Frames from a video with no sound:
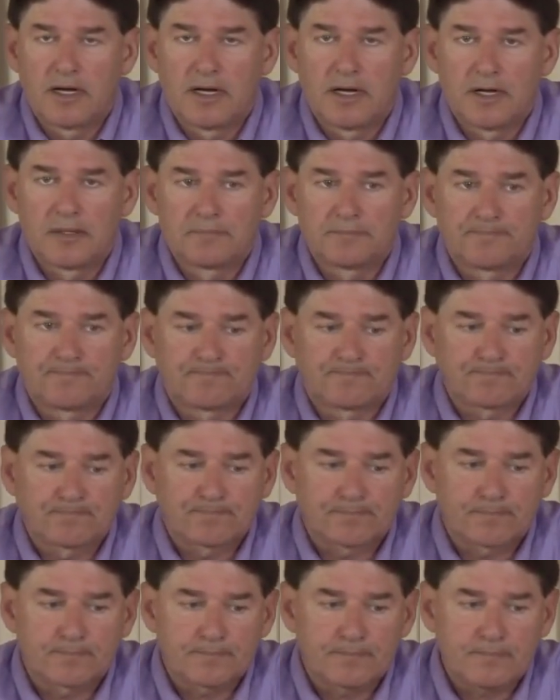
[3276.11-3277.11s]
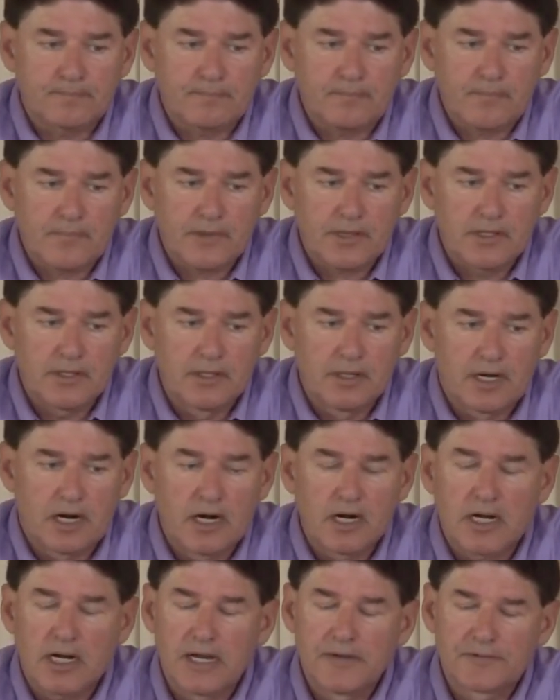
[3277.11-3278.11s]
uh,
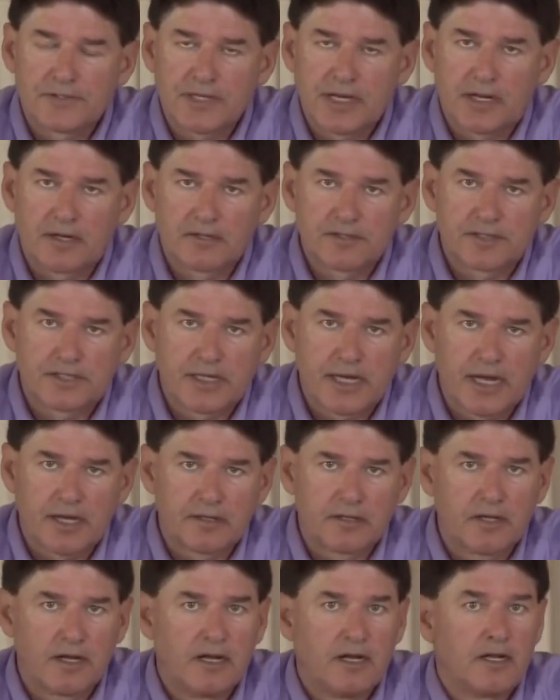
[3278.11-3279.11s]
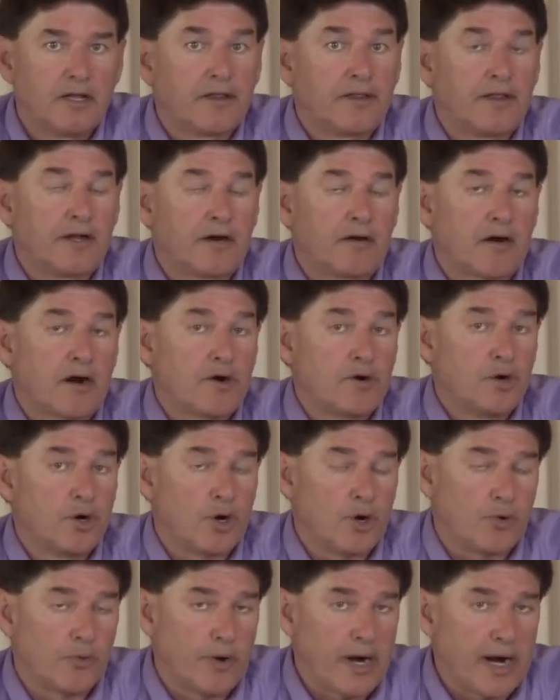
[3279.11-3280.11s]
Archive Center said, there are
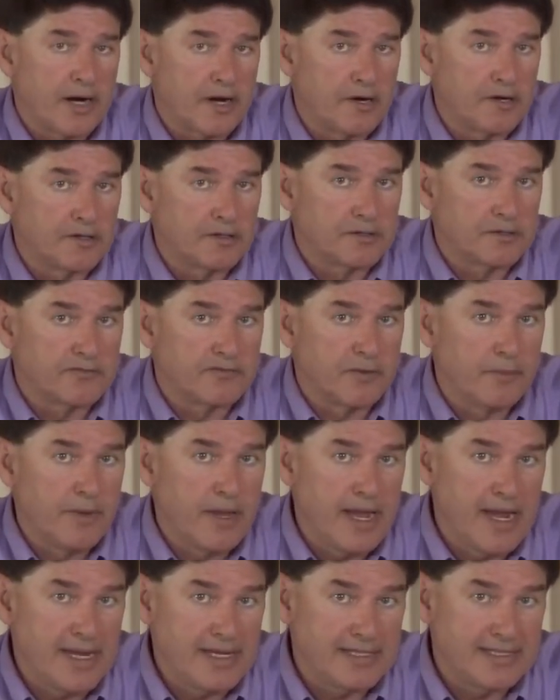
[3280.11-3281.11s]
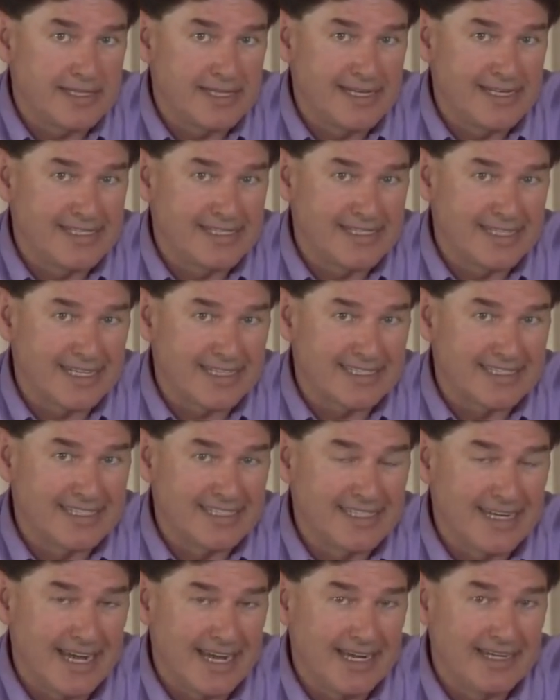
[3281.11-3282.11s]
no records from
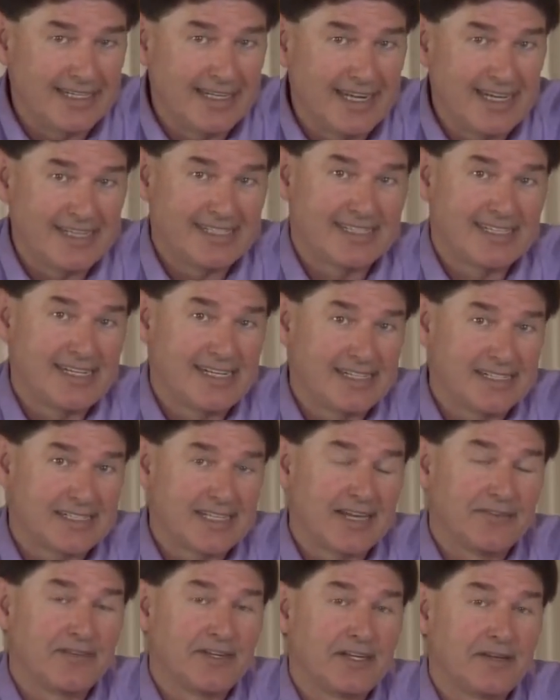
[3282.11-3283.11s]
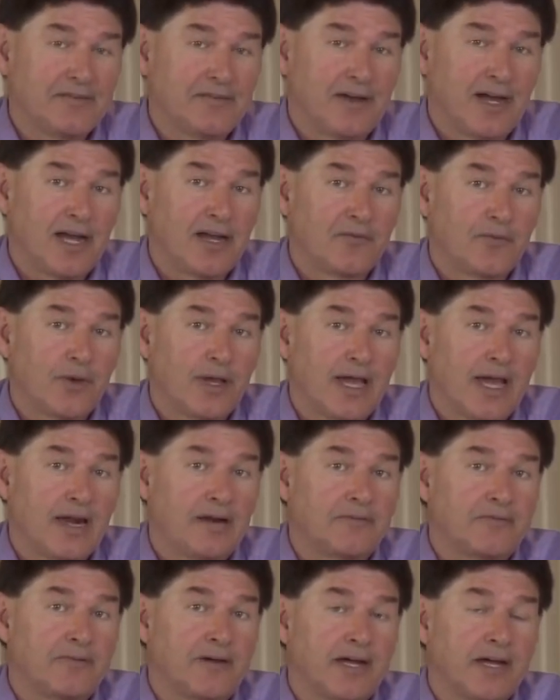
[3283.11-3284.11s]
1869 to 1875. We
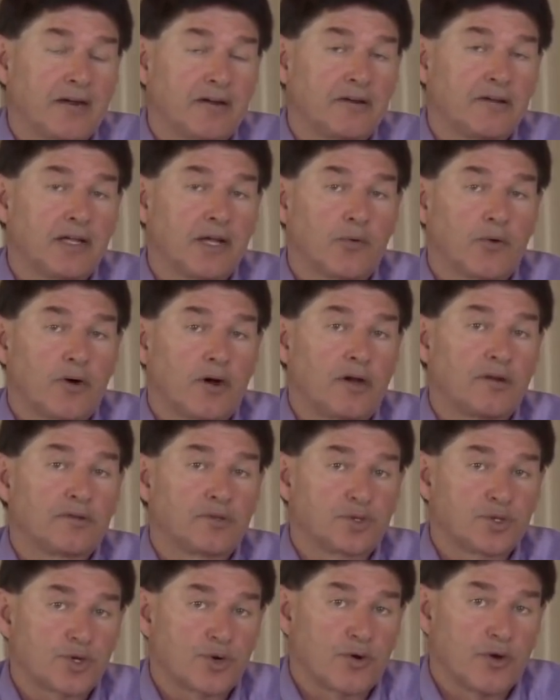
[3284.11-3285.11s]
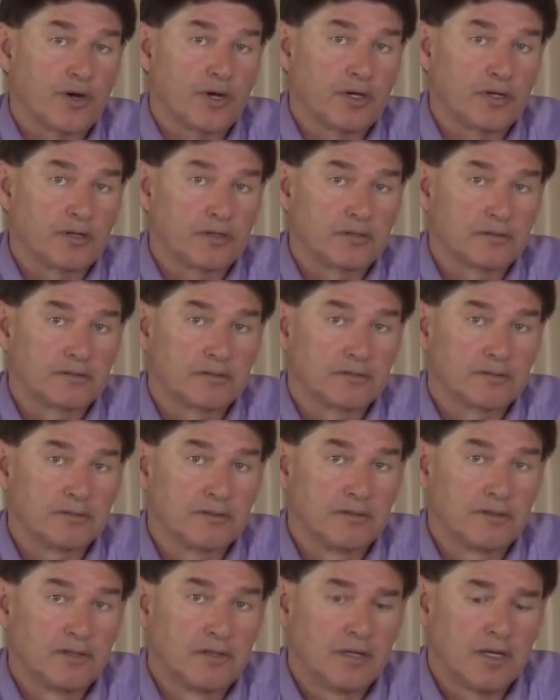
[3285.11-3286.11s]
had a fire and they were all destroyed.
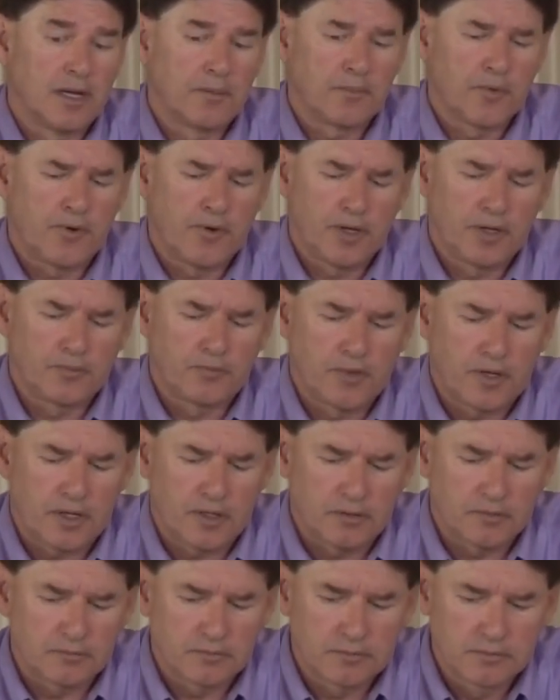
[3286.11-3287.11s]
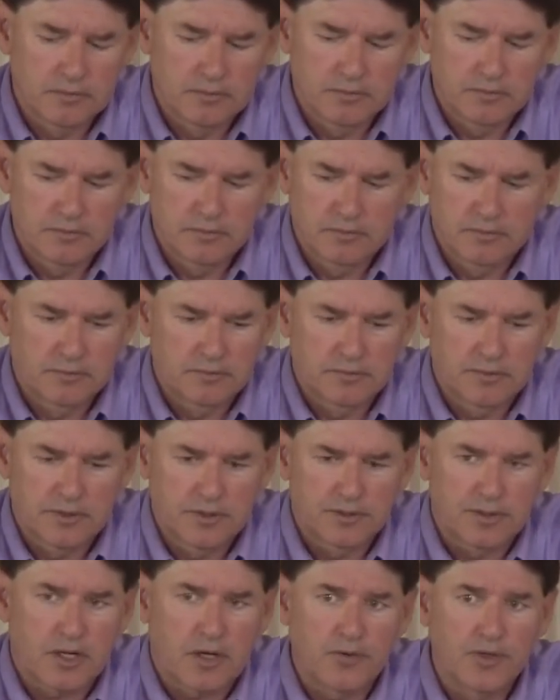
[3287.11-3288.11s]
I'm going, well,
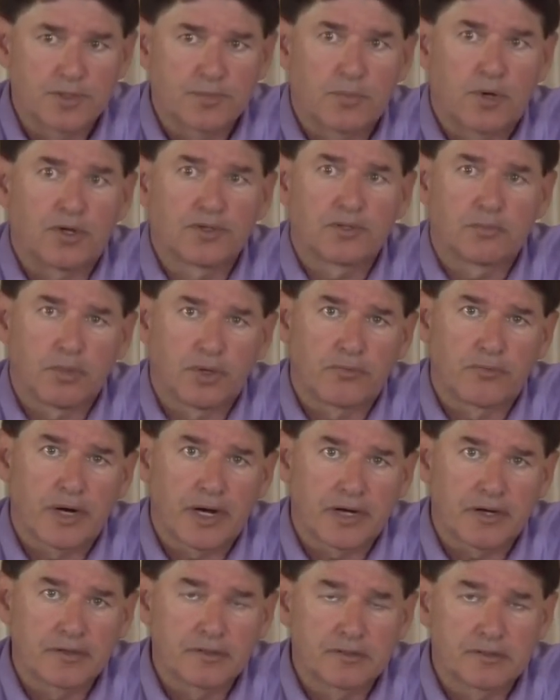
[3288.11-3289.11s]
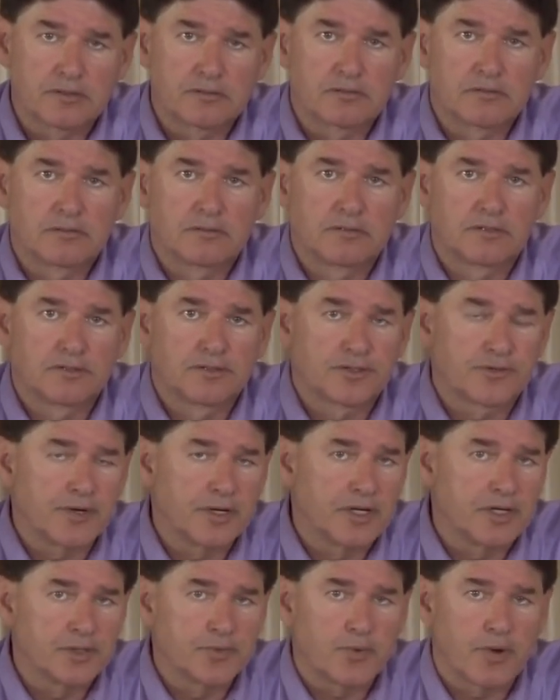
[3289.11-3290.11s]
there's always multiple records. There's
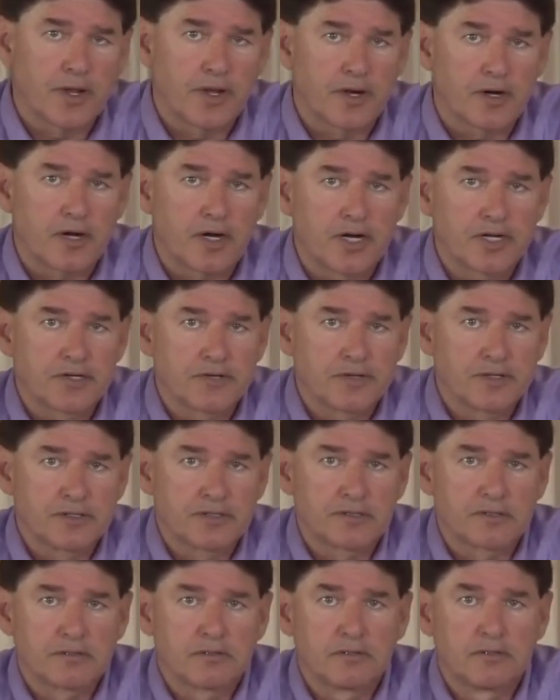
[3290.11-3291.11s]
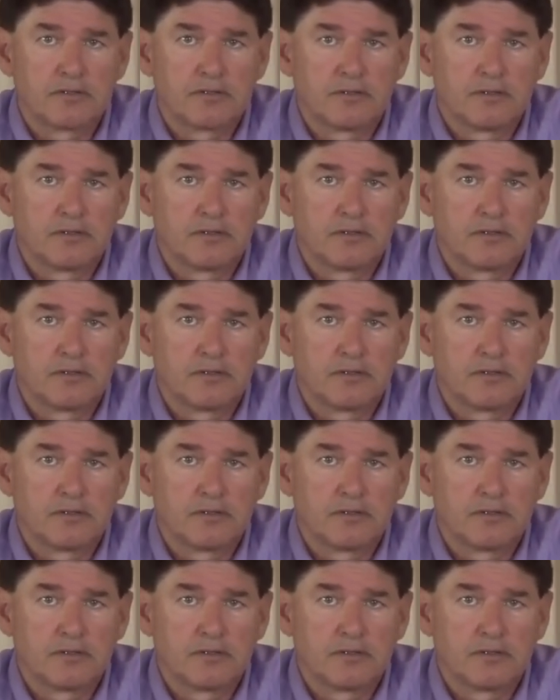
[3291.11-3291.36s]
treaties with other countries.